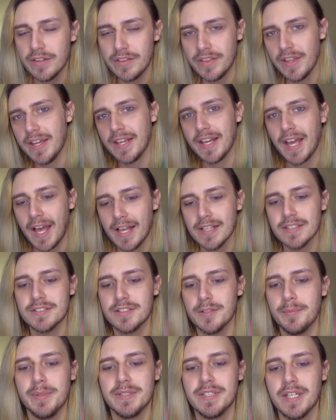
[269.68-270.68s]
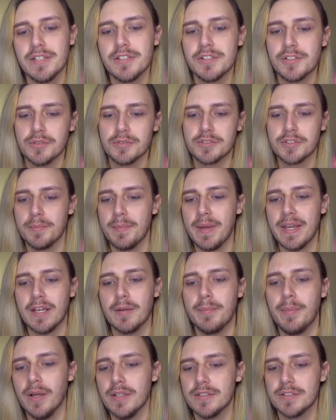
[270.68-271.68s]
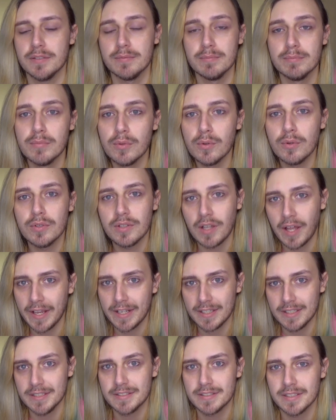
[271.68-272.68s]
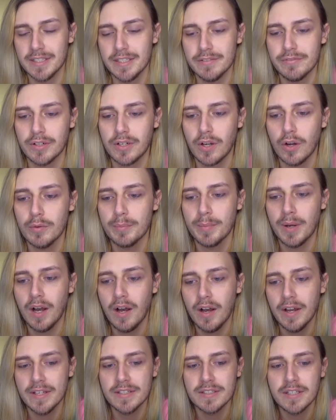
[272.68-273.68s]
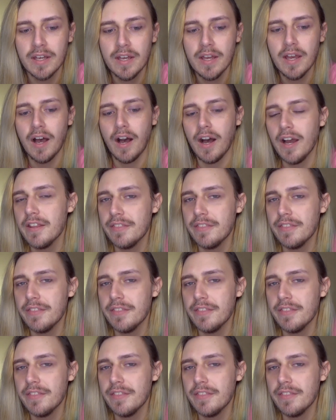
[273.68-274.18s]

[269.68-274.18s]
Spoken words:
thing has the potential to make a person more likely to leave a cult behind, I